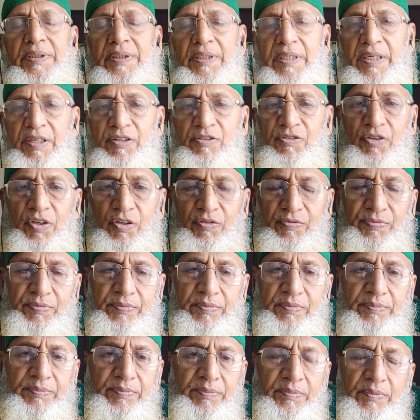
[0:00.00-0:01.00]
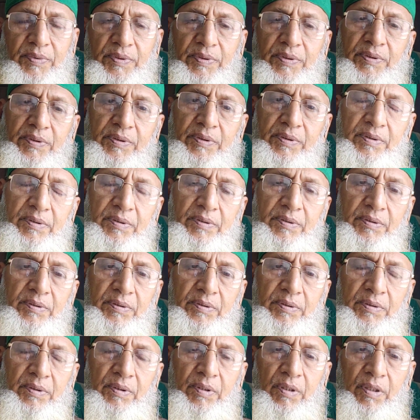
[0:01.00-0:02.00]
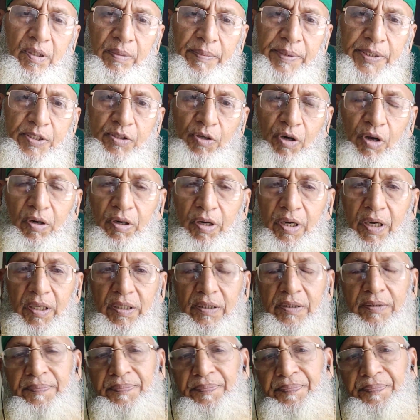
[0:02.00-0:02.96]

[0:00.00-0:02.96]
grace of Almighty Allah.